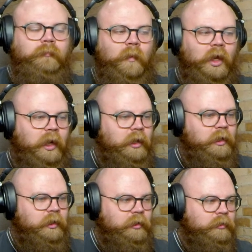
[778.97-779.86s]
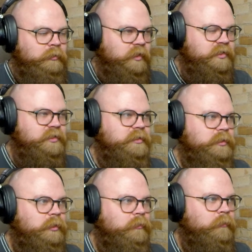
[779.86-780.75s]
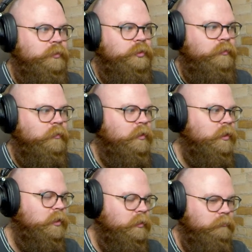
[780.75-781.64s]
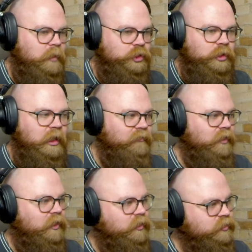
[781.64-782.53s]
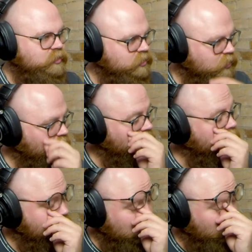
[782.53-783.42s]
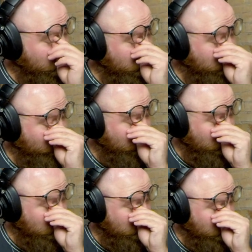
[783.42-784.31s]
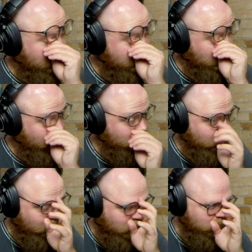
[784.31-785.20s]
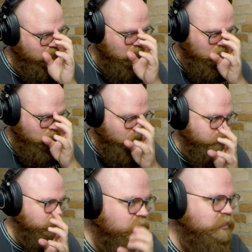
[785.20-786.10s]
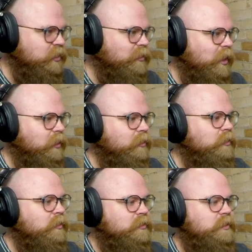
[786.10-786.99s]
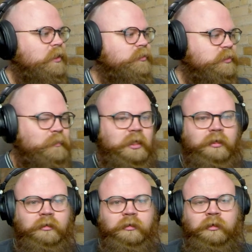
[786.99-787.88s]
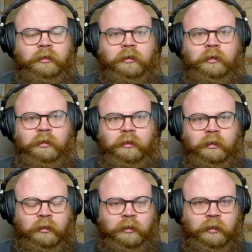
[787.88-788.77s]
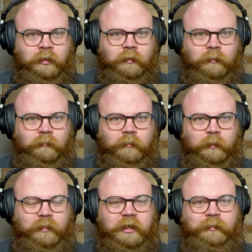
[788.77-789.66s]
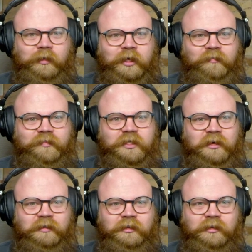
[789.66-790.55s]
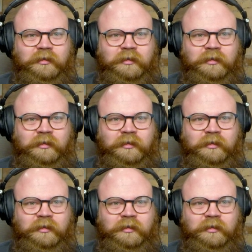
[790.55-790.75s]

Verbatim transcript: Uh, let's make sure everything else is good first. I wanted to figure out activity feed, which the like tells me what people have done